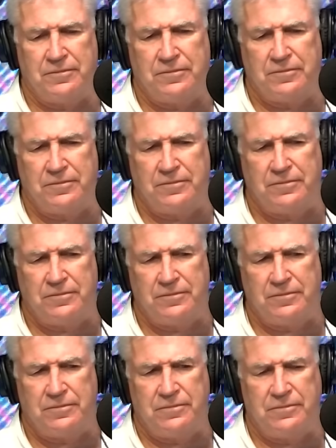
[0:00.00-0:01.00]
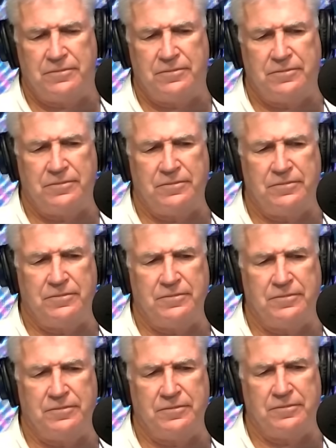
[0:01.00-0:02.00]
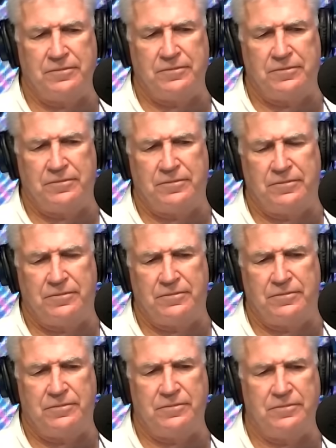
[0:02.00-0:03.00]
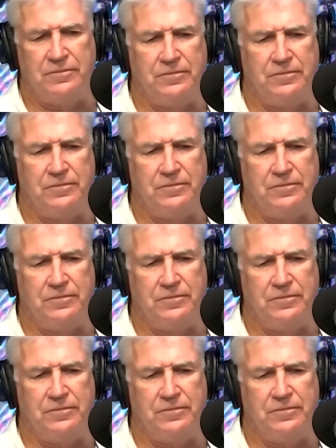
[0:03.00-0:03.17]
This person isn't speaking.